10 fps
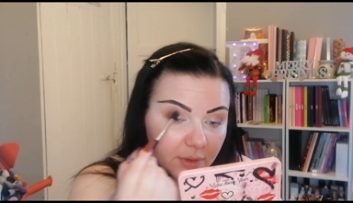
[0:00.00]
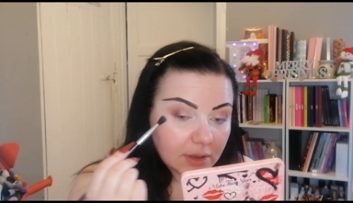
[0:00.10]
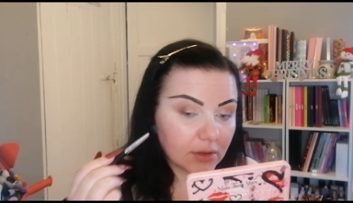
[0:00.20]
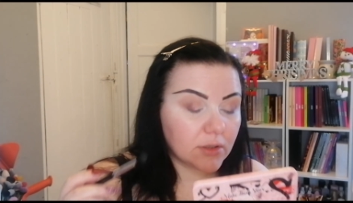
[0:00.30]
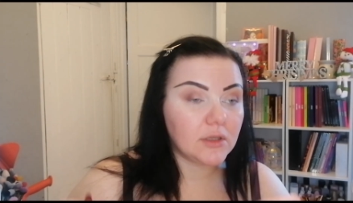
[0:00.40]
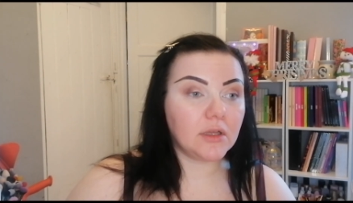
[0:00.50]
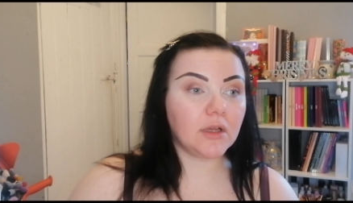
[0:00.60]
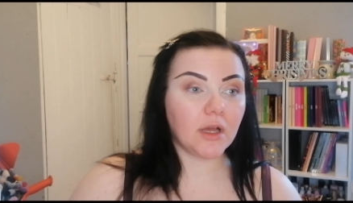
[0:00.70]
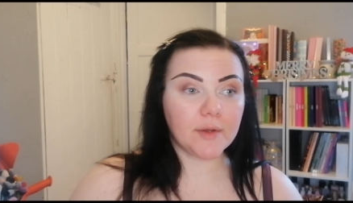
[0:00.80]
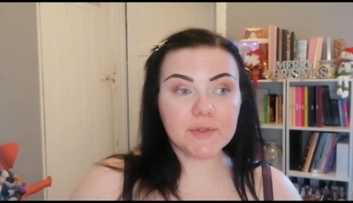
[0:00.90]
we
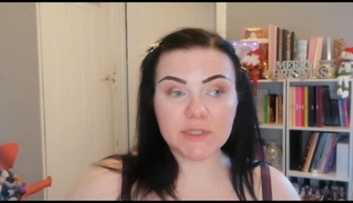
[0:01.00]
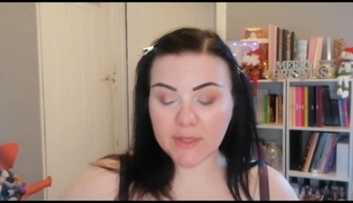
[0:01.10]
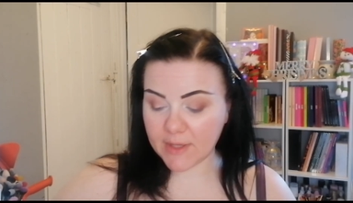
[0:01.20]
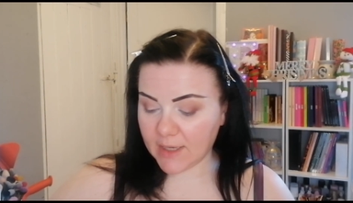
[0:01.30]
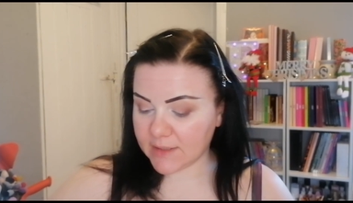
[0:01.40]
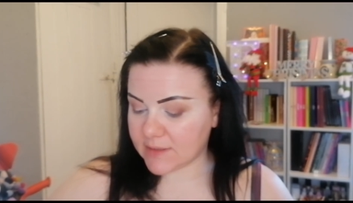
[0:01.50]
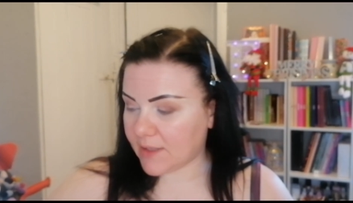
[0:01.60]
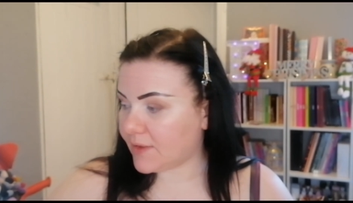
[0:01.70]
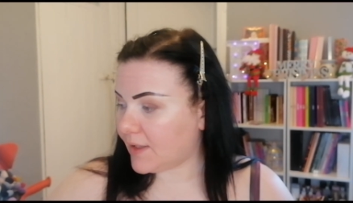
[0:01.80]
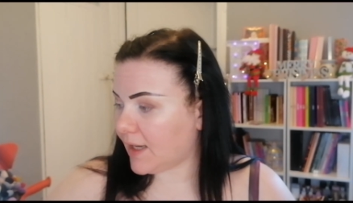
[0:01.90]
go. So that is
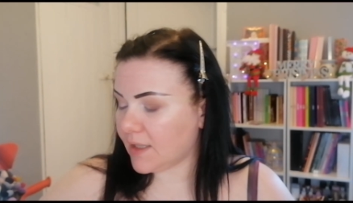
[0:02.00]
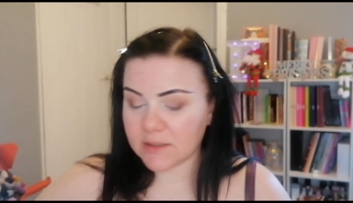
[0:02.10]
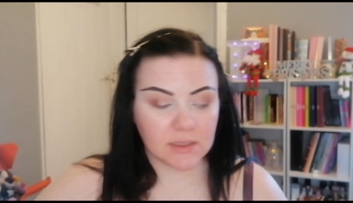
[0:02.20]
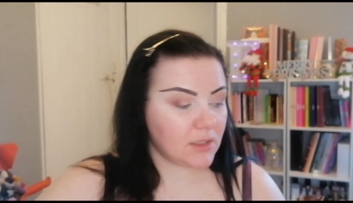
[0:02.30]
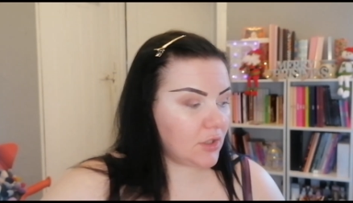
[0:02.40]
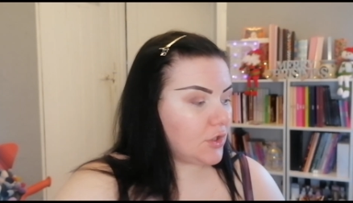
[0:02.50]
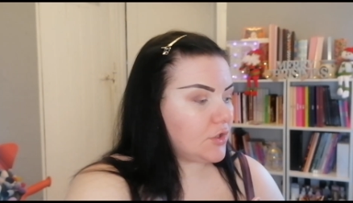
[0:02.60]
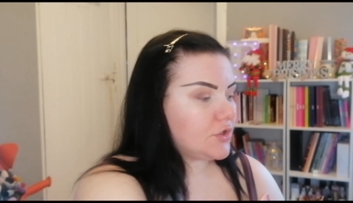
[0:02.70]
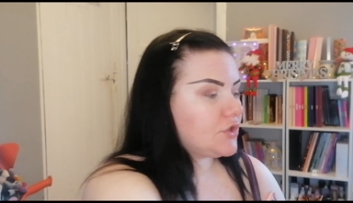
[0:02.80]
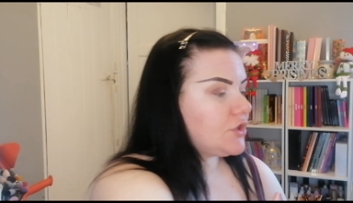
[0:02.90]
that.
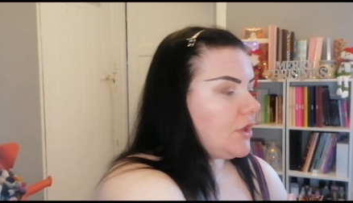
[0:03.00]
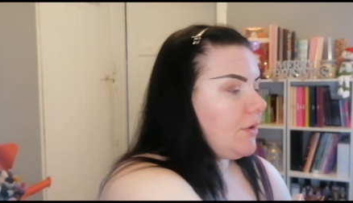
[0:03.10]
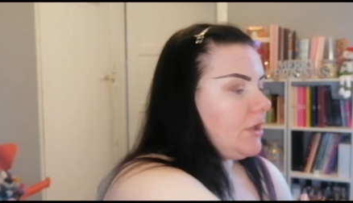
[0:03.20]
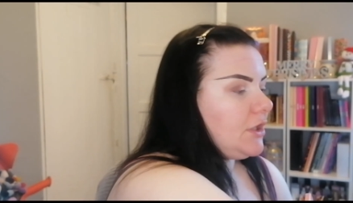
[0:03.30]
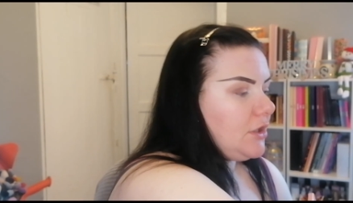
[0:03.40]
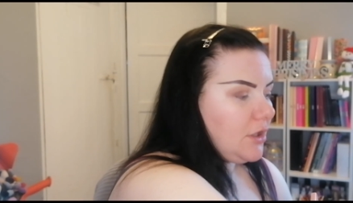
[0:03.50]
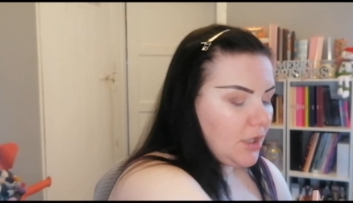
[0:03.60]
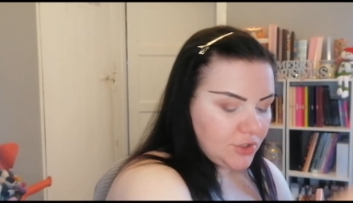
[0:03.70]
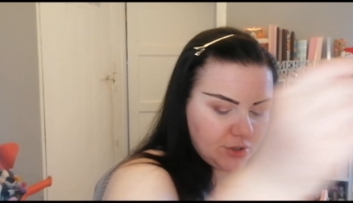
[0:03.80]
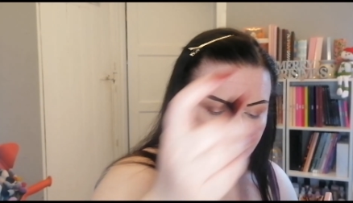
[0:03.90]
So on a
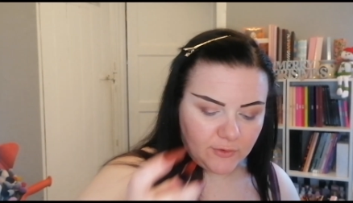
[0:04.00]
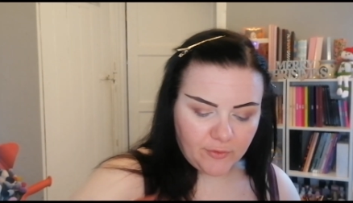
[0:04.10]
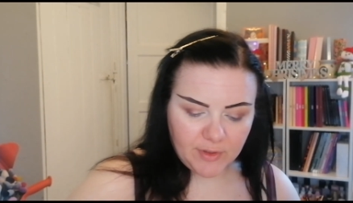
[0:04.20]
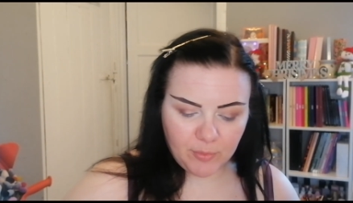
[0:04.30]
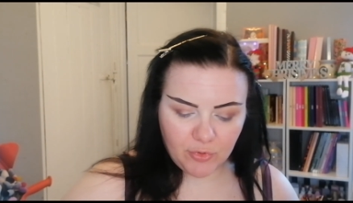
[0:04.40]
larger fluffy